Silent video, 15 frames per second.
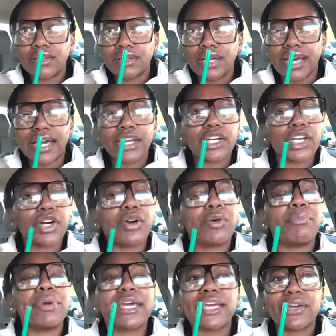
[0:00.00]
I don't know.
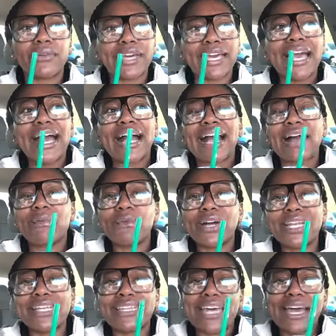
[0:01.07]
But anyway, I
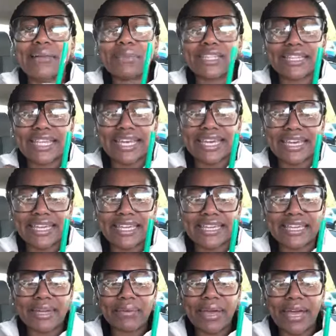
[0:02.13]
wanted that, but they ended
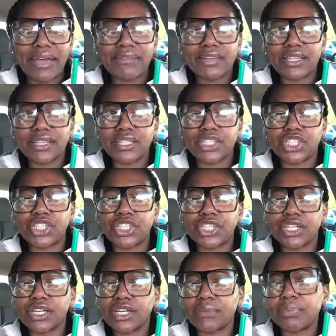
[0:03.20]
up having the
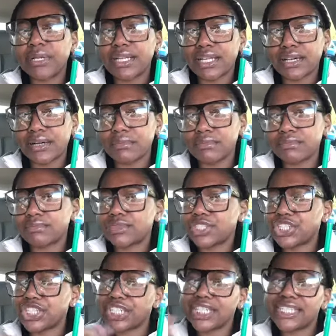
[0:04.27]
sugar plum
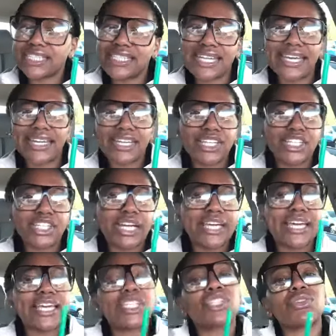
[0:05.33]
cheese Danish, I
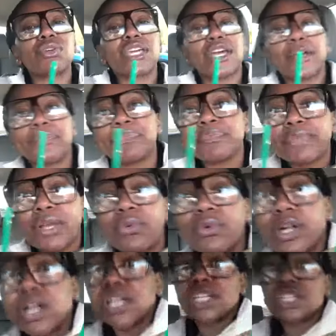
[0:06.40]
guess. So yeah, we're gonna